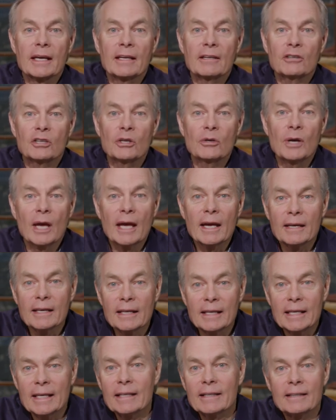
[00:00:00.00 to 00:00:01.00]
and you had
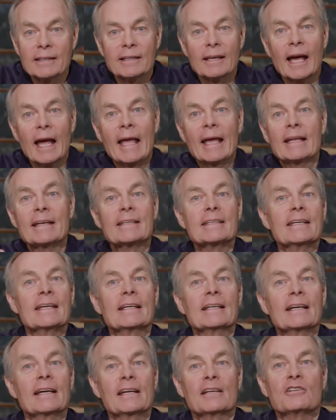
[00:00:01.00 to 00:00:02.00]
to get the
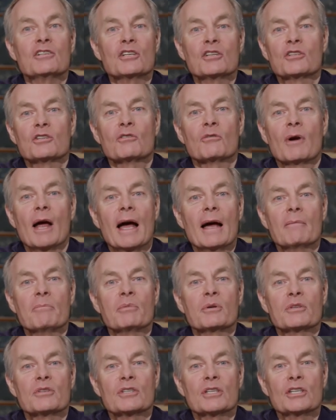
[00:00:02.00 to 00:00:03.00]
antenna in just the right
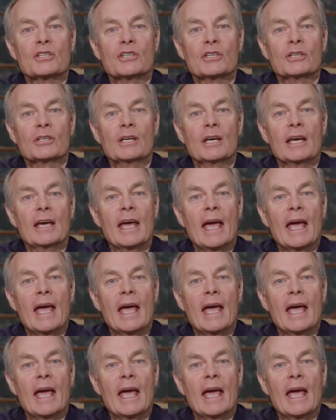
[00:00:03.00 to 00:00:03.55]
position,